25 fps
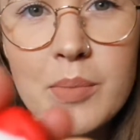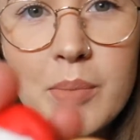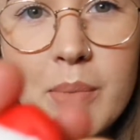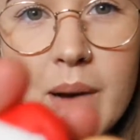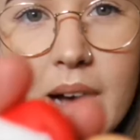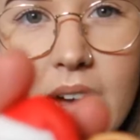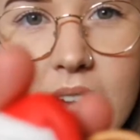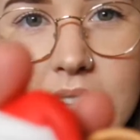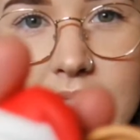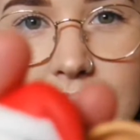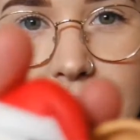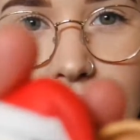
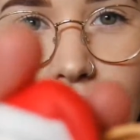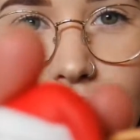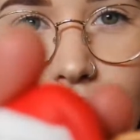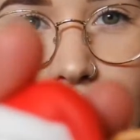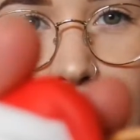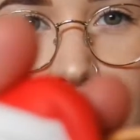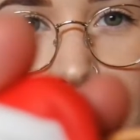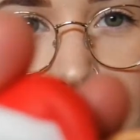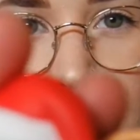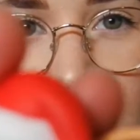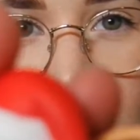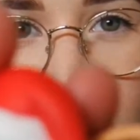but
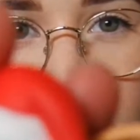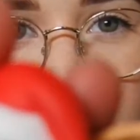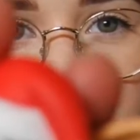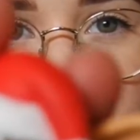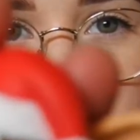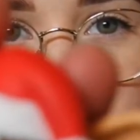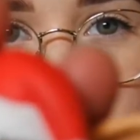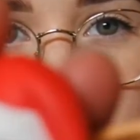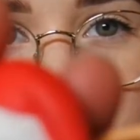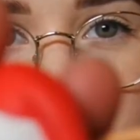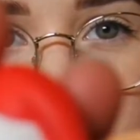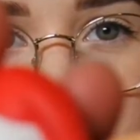I
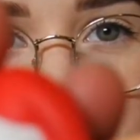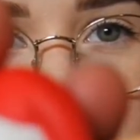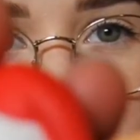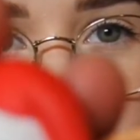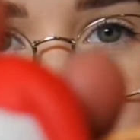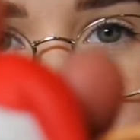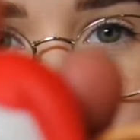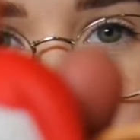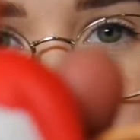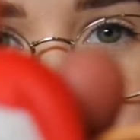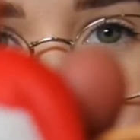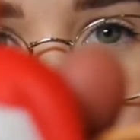thought given